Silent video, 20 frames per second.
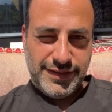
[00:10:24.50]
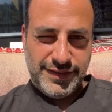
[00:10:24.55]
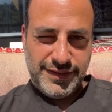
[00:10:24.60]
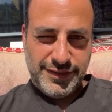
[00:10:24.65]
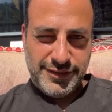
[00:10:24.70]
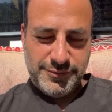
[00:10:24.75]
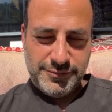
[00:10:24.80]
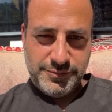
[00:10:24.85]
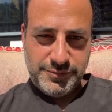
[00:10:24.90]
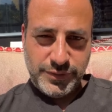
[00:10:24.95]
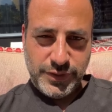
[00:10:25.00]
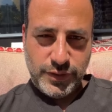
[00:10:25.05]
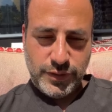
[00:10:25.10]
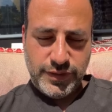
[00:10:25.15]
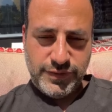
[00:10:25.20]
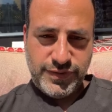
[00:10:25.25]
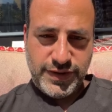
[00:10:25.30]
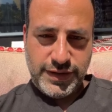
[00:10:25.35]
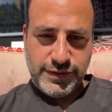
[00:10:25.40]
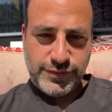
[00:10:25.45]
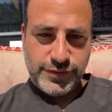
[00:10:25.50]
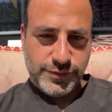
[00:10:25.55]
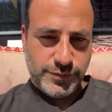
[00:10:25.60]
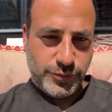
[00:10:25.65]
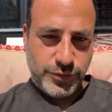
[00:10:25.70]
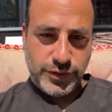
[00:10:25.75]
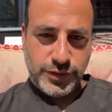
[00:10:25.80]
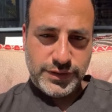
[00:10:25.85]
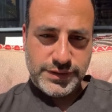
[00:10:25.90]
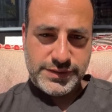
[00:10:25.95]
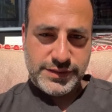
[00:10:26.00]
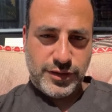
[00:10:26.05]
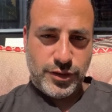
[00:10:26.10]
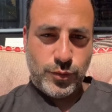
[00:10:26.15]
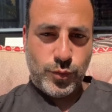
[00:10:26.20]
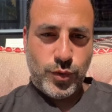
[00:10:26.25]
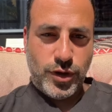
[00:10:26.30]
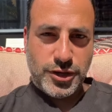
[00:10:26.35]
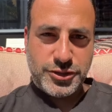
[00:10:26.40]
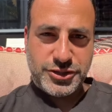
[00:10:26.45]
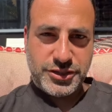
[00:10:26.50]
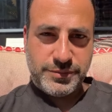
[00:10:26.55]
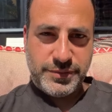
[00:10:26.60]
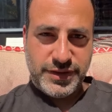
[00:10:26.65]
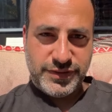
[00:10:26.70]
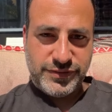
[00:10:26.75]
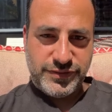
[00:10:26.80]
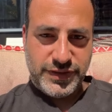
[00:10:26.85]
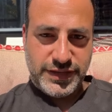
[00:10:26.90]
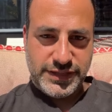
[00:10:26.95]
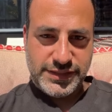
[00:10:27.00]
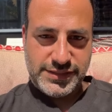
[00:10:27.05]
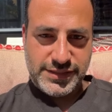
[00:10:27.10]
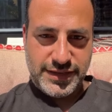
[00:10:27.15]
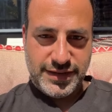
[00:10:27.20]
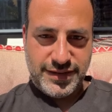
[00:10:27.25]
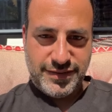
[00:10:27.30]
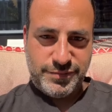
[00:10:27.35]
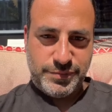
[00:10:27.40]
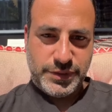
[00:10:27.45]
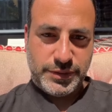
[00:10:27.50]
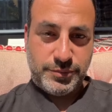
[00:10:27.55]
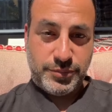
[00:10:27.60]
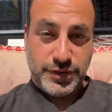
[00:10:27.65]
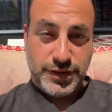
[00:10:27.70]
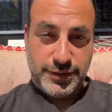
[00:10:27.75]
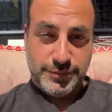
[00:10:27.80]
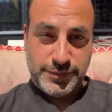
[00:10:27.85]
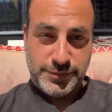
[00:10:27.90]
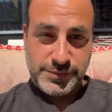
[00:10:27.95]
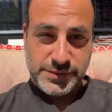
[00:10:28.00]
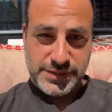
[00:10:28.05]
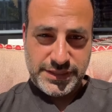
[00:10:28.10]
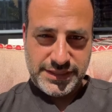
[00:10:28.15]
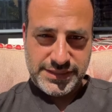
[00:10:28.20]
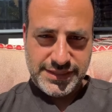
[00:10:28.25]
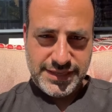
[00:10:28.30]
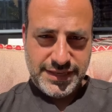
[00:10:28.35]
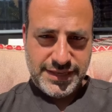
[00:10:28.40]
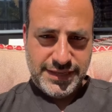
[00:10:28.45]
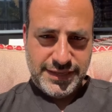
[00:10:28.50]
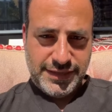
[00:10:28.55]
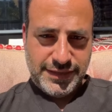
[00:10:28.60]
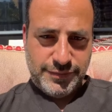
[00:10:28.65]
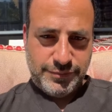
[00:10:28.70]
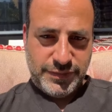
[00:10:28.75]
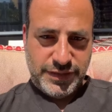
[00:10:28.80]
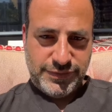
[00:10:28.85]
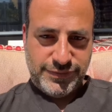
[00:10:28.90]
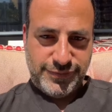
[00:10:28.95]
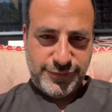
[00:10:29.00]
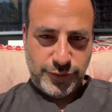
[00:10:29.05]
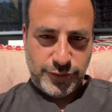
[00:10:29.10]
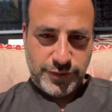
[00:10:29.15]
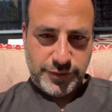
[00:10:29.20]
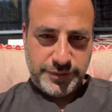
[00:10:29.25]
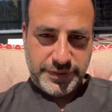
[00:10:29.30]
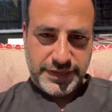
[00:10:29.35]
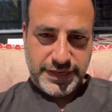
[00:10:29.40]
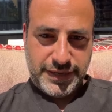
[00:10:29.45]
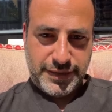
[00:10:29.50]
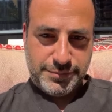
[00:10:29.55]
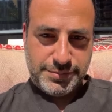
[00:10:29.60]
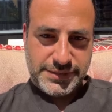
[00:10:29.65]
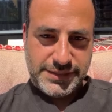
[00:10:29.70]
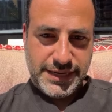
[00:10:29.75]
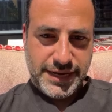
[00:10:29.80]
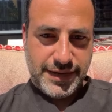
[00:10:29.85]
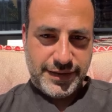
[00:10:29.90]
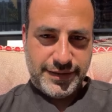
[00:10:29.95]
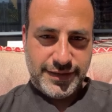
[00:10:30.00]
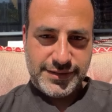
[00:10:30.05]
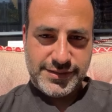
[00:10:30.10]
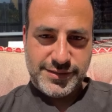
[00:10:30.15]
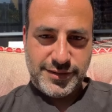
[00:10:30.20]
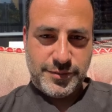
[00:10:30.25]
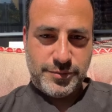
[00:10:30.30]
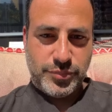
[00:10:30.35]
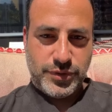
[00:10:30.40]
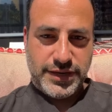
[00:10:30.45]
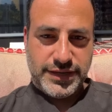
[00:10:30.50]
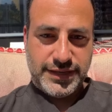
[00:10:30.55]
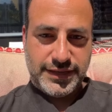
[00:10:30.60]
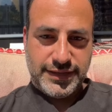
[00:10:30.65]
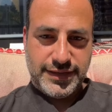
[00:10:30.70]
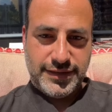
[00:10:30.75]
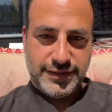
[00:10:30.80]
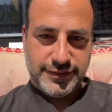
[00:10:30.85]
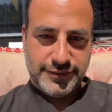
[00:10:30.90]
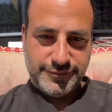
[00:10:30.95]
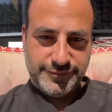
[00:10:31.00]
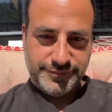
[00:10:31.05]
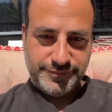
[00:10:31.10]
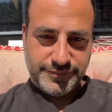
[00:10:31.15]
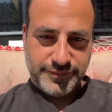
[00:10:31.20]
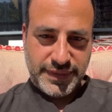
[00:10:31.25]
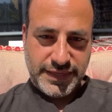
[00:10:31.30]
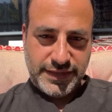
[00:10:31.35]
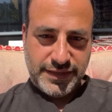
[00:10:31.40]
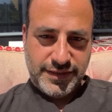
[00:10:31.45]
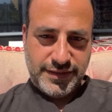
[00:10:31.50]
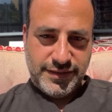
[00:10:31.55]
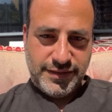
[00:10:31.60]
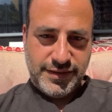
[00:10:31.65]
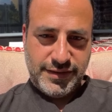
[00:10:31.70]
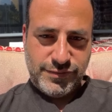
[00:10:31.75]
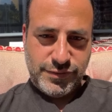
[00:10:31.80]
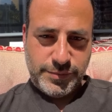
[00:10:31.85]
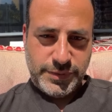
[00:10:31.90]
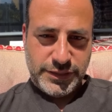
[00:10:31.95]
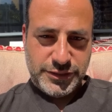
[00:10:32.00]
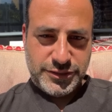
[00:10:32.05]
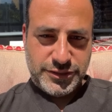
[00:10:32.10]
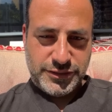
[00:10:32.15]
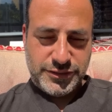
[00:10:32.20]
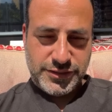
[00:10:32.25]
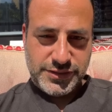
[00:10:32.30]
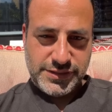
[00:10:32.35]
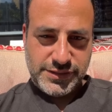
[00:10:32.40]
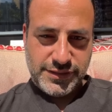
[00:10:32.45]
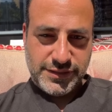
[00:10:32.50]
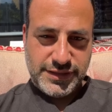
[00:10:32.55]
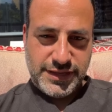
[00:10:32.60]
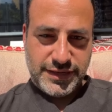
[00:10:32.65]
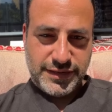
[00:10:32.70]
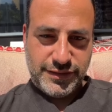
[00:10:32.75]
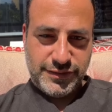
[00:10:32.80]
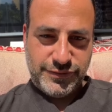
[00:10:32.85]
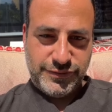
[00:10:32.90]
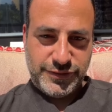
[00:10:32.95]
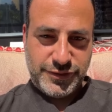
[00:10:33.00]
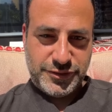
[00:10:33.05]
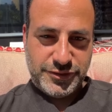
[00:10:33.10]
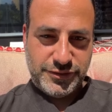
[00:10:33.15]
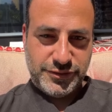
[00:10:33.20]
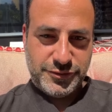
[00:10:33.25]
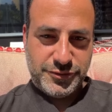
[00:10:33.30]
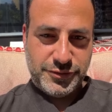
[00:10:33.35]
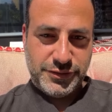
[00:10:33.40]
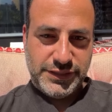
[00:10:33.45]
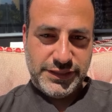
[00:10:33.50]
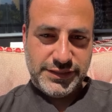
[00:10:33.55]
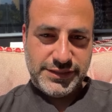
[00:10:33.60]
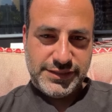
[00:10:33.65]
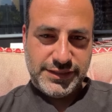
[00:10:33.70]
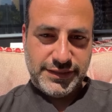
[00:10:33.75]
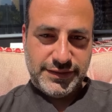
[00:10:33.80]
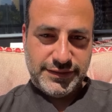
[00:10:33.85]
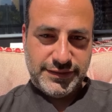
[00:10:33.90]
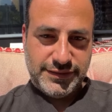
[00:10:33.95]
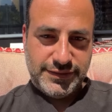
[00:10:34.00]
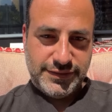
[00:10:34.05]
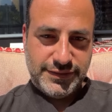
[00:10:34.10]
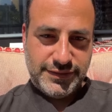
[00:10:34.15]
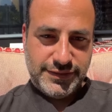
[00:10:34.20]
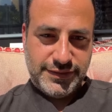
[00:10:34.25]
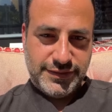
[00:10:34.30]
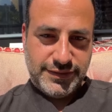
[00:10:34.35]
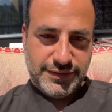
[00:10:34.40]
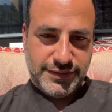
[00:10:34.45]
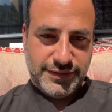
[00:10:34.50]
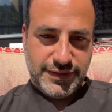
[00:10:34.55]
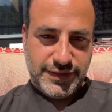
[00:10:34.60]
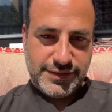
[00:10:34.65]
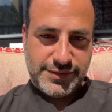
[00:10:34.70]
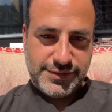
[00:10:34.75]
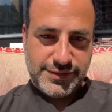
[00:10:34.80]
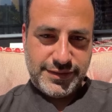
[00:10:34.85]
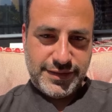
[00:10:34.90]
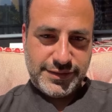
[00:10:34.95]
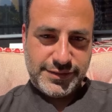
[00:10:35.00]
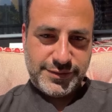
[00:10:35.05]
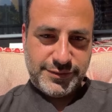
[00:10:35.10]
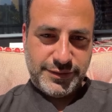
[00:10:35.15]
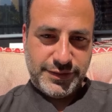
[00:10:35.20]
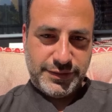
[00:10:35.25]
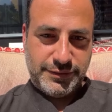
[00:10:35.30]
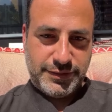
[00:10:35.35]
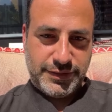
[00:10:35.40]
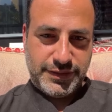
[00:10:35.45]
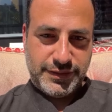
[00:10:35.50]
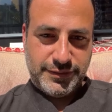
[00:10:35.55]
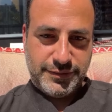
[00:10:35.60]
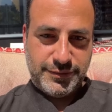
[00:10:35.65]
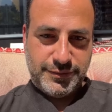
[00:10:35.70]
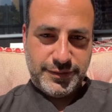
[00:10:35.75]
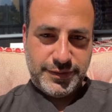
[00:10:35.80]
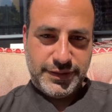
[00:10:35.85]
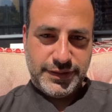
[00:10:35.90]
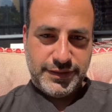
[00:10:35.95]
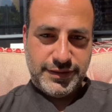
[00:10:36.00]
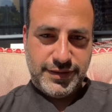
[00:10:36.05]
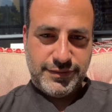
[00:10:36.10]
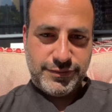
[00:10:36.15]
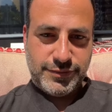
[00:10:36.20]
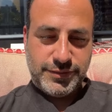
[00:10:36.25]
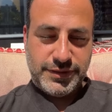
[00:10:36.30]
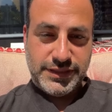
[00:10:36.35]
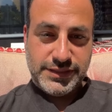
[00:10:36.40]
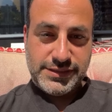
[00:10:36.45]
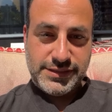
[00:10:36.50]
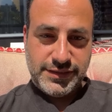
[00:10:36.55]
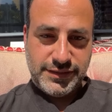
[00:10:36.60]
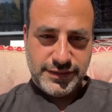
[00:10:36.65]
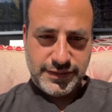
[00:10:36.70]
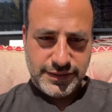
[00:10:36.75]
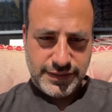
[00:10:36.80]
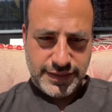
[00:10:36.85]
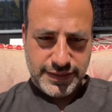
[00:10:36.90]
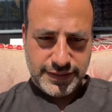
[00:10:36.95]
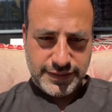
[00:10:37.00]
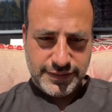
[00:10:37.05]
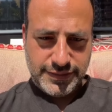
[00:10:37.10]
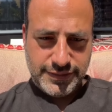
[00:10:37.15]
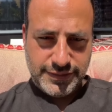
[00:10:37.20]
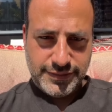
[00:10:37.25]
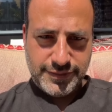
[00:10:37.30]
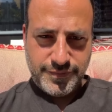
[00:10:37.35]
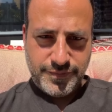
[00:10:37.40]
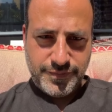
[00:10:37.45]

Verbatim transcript: If I ever were to start washing my face, I'd have big problems because my flora would get upset and I'd start breaking out. Everybody should just look like official Julissa. That's really what everyone needs to look like.